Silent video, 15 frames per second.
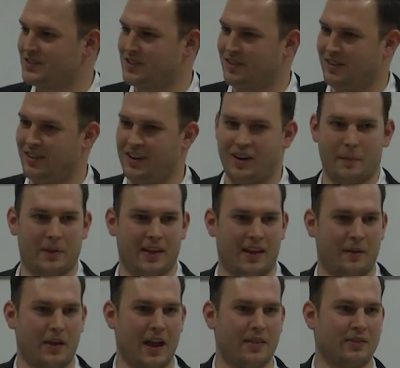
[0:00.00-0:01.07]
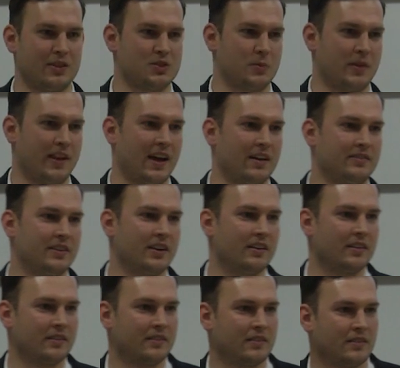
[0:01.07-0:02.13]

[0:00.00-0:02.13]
so I don't know how many, how many, athletes do we have here?